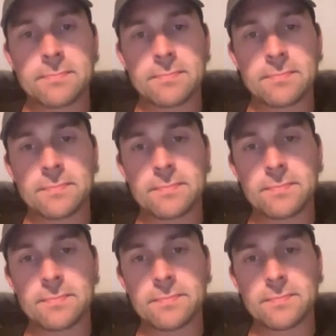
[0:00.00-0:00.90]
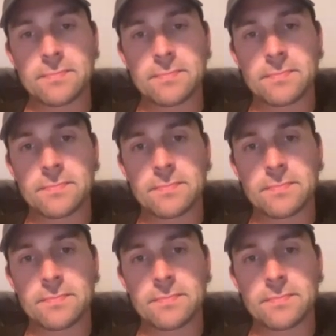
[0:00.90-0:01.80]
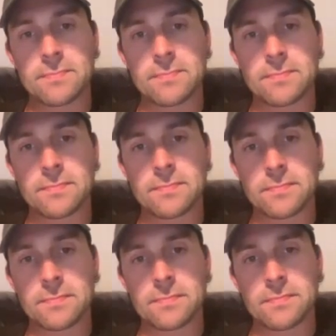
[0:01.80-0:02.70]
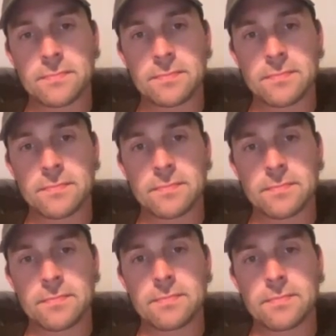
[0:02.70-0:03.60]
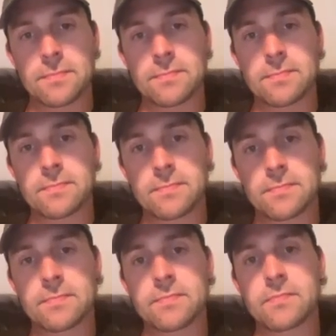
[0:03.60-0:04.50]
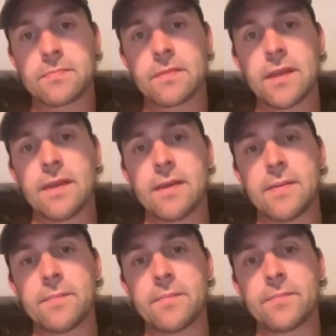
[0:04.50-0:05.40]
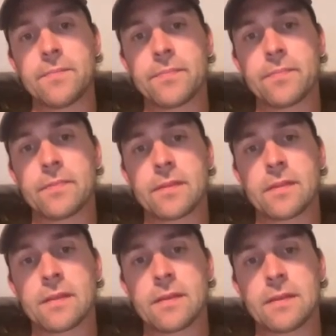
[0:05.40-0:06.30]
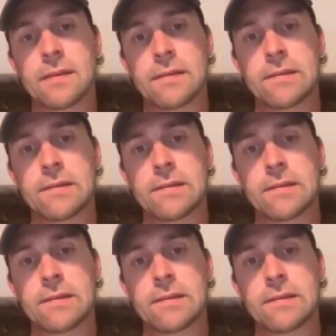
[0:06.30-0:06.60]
No words are spoken by the person on screen.